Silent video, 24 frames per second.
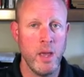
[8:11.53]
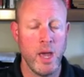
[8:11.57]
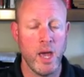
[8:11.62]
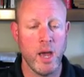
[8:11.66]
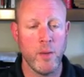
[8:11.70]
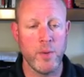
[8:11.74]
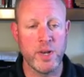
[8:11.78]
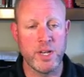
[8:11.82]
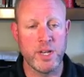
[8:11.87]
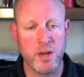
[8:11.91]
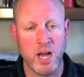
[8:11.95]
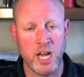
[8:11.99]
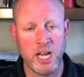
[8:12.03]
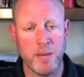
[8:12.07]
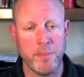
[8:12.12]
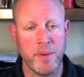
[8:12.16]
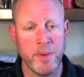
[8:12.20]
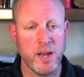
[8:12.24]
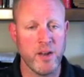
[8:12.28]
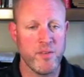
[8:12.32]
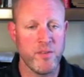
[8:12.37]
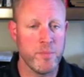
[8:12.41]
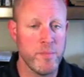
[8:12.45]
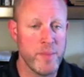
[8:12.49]
And we talk
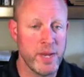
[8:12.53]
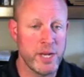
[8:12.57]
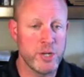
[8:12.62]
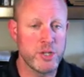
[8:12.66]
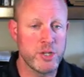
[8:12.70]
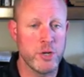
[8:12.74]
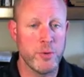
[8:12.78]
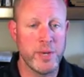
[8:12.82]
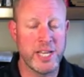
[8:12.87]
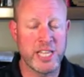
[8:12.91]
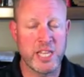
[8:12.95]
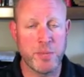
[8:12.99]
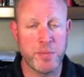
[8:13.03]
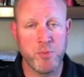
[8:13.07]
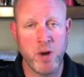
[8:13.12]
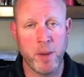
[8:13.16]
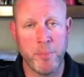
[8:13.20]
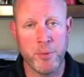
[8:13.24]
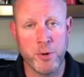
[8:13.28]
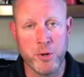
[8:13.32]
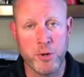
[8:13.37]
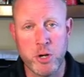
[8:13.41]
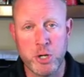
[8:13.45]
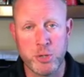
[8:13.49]
about it for making sure we get the
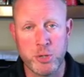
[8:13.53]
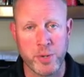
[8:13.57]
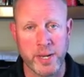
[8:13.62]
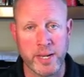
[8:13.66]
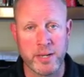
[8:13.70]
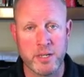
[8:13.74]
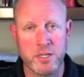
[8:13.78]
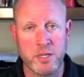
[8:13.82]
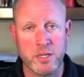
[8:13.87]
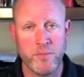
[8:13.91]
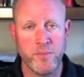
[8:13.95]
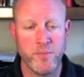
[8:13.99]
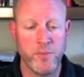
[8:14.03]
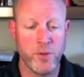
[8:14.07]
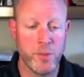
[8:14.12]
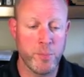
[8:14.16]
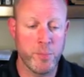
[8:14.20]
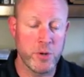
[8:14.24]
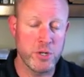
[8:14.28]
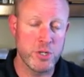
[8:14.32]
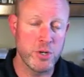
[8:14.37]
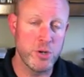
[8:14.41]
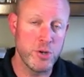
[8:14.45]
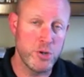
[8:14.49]
proper nutrients for the
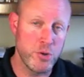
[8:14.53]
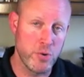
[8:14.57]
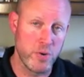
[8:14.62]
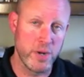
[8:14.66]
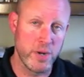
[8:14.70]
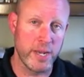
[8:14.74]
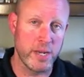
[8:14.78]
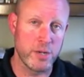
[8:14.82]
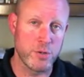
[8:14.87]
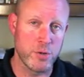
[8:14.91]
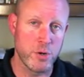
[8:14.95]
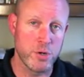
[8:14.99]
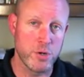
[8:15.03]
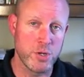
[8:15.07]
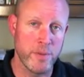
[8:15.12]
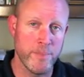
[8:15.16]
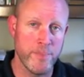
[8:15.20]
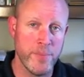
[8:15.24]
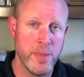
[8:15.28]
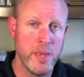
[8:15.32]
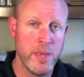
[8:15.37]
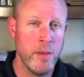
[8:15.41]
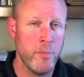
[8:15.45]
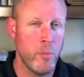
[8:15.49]
person during
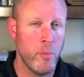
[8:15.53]
exertion,